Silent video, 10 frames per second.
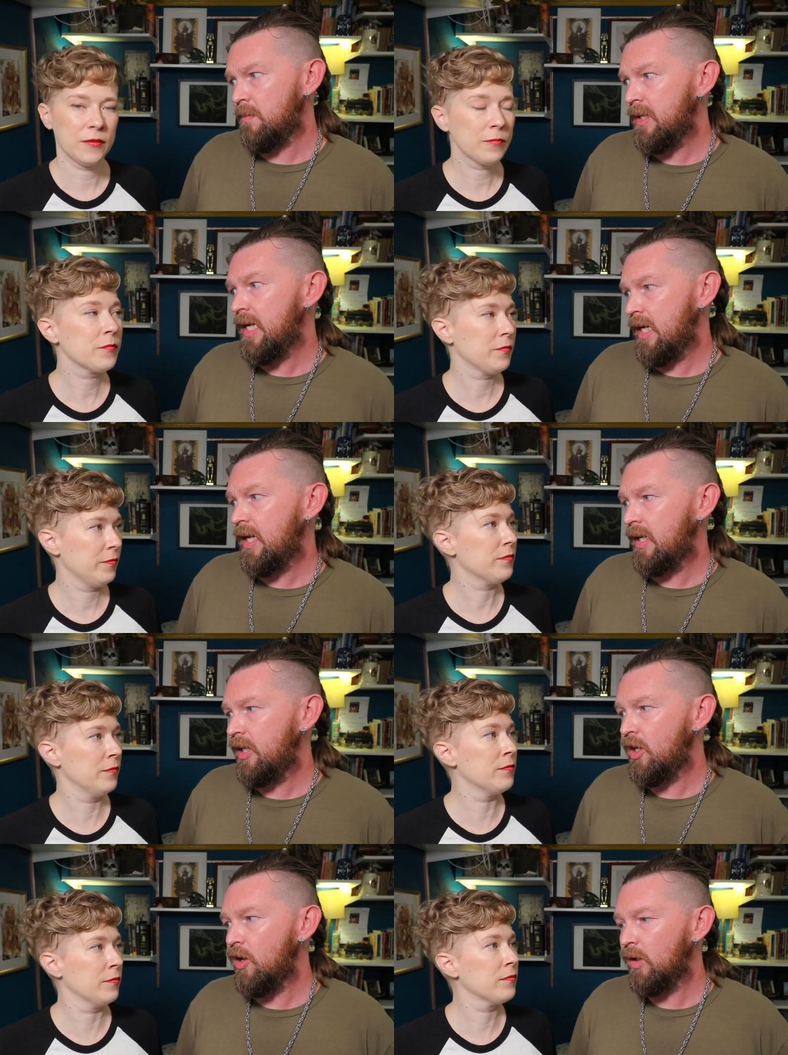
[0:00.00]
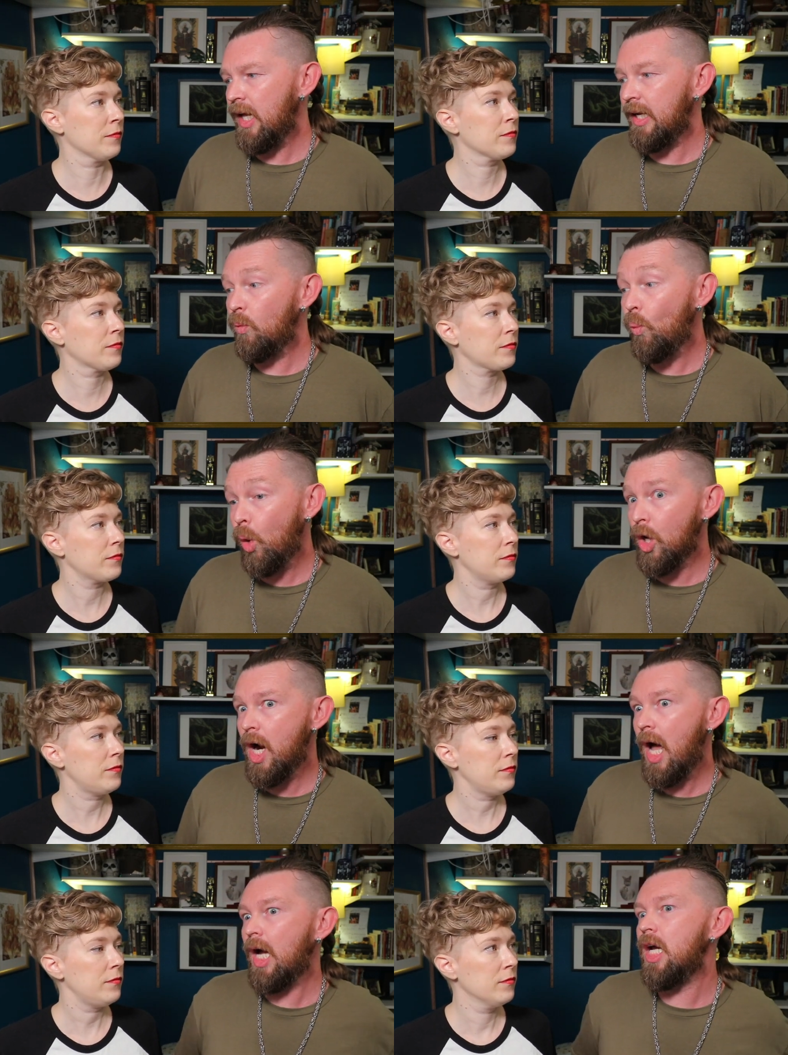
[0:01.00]
Speaker 1: the beginning. You mm-hmm. know, like we're
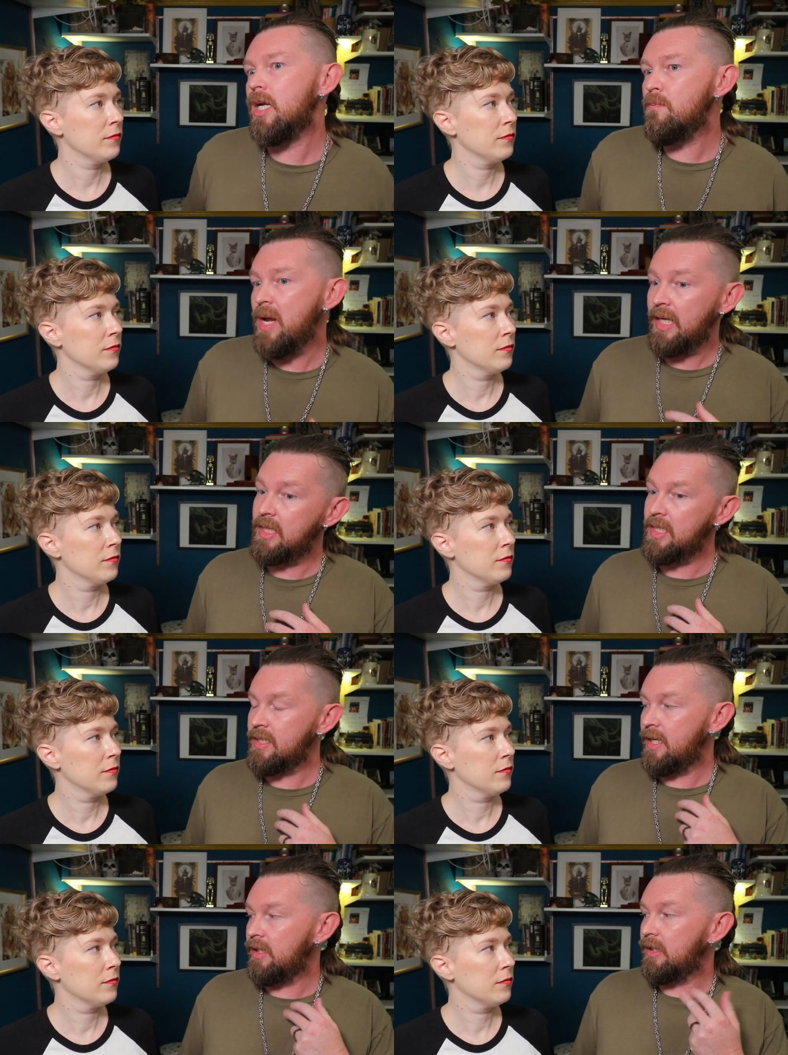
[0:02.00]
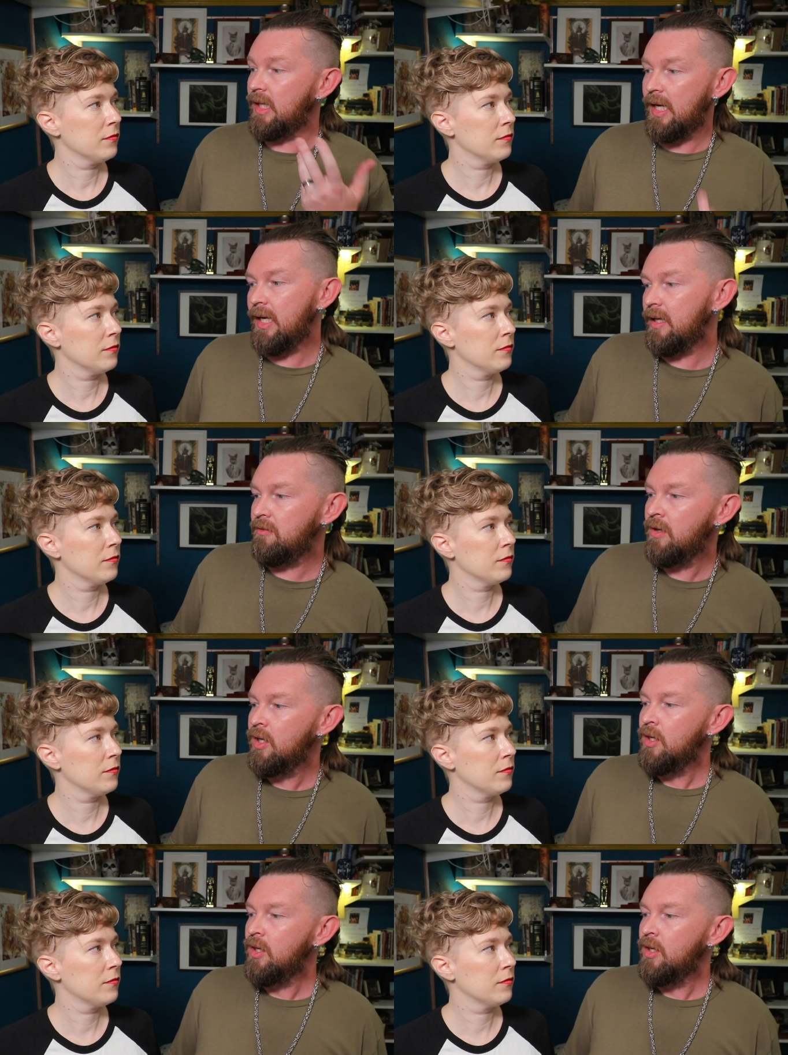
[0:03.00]
not going to make this out alive,